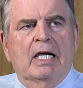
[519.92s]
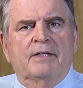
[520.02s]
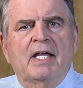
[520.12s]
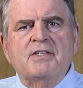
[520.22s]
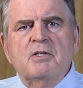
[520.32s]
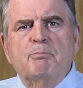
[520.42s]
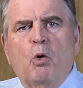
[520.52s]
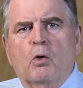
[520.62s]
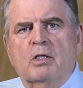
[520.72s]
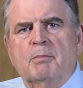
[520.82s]
And that's
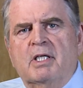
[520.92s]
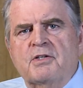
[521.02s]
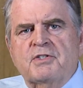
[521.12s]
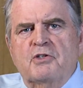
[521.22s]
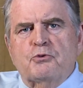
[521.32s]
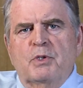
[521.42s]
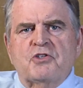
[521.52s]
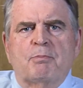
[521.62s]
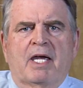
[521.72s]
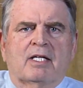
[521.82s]
important because this
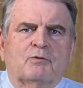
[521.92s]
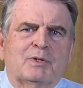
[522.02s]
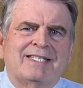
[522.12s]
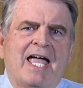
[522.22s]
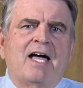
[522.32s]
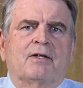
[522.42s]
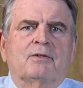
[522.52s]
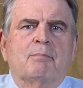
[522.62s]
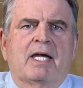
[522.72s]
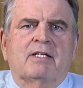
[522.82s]
rich man of renown,
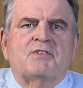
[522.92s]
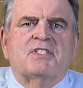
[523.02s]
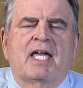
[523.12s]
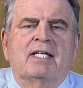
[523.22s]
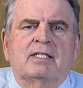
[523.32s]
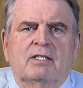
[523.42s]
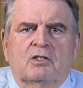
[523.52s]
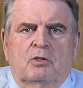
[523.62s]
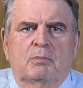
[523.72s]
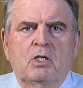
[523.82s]
a man of standing in the
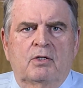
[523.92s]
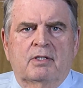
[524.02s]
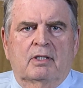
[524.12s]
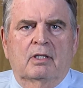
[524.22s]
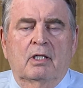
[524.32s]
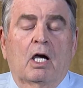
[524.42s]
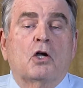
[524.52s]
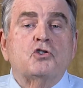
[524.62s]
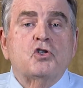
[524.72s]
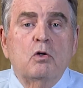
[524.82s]
community,
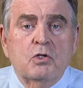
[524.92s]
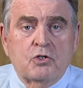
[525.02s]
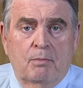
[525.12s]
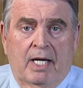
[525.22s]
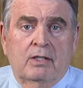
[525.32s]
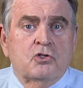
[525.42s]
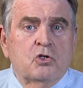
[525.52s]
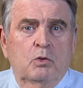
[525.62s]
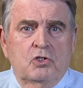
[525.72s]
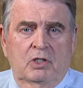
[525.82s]
a Jewish man, a
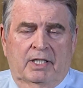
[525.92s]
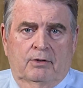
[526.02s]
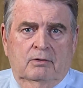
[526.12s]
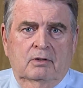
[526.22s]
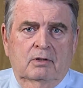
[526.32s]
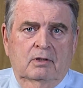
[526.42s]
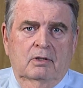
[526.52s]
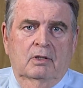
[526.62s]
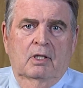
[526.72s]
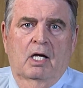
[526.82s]
Jewish leader,
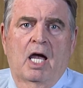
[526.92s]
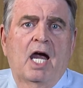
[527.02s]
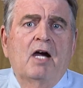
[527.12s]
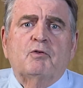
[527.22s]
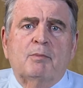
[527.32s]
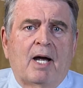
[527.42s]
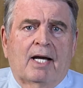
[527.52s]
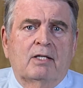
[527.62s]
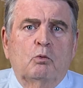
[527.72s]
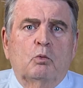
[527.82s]

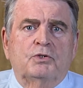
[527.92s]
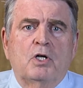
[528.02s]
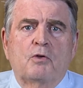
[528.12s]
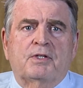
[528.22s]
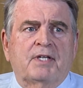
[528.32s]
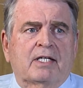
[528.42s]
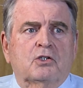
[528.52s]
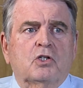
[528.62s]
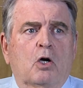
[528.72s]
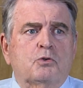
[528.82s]
everybody would know that they could
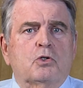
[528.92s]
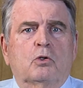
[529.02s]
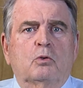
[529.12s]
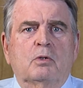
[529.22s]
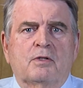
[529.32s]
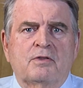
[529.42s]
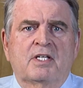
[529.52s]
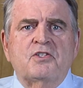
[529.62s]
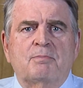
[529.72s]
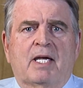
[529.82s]
go to
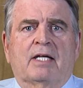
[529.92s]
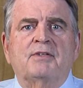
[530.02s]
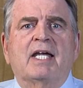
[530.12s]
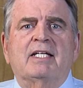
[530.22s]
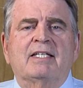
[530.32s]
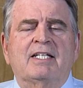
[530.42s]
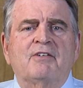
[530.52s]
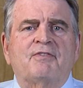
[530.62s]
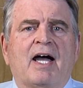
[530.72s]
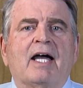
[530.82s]
this man. They could
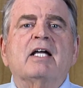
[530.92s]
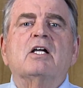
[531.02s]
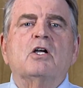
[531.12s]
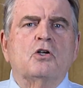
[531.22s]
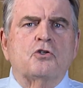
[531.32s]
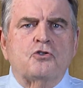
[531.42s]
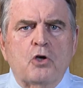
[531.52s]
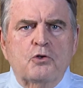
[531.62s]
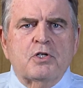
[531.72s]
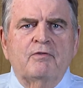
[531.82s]
identify
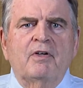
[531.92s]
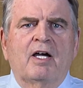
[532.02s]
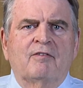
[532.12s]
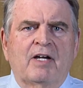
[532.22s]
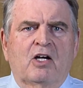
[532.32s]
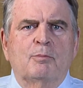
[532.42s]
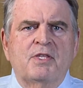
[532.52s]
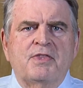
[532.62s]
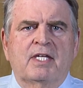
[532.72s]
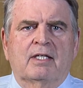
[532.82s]
Joseph of
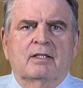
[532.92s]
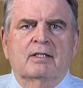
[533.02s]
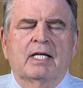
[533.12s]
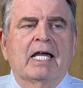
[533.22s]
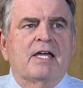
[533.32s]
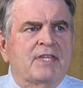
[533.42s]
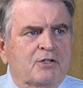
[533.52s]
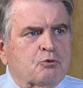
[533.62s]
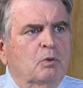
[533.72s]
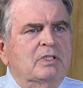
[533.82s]
Arimathea.
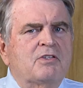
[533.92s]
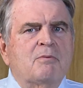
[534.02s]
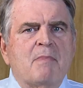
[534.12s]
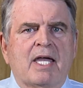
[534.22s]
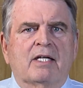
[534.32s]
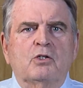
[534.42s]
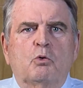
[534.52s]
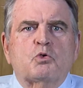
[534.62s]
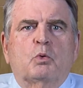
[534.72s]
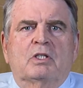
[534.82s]
That's really the man who
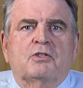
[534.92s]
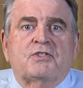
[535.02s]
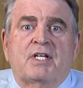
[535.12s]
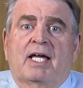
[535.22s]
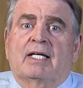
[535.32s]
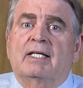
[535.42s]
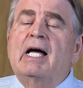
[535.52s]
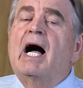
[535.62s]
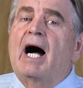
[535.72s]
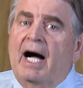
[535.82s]
was willing to say,
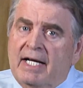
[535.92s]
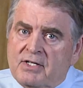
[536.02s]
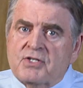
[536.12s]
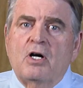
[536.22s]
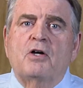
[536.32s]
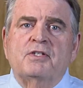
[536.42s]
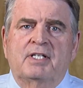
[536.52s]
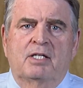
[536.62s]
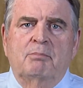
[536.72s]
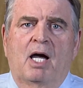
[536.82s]
I saw the
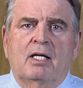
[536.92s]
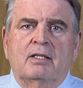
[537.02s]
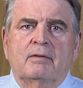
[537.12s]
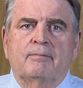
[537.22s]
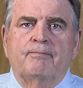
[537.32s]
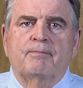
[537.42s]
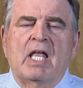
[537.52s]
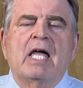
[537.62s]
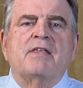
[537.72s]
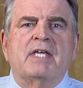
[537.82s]
dead body.
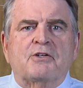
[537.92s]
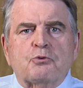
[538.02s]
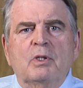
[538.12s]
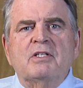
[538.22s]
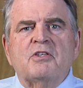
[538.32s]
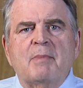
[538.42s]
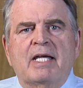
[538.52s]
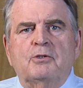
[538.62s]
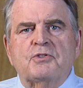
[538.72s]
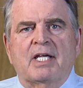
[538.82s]
That's really the
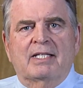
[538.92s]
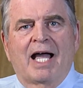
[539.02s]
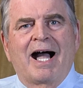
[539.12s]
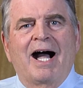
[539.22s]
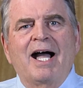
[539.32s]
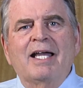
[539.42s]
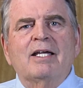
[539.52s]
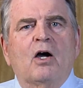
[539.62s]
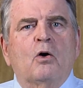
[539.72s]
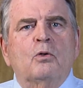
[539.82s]
man who said, I
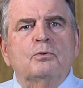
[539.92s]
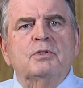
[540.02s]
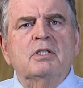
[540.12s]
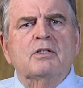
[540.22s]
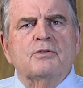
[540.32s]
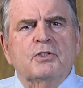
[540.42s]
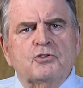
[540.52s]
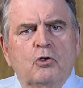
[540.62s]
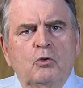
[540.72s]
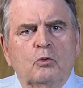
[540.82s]
owned the
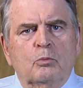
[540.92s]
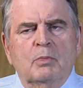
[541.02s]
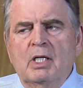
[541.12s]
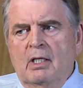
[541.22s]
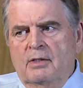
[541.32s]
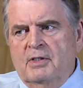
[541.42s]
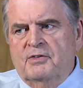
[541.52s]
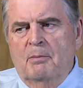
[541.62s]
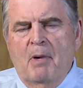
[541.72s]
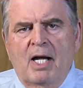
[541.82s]
tomb that
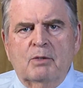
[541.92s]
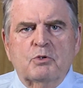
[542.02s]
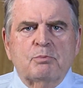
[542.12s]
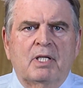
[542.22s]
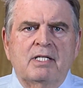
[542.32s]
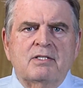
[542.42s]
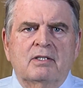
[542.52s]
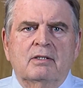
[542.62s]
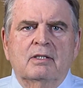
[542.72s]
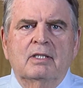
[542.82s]
the body was placed
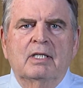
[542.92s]
in.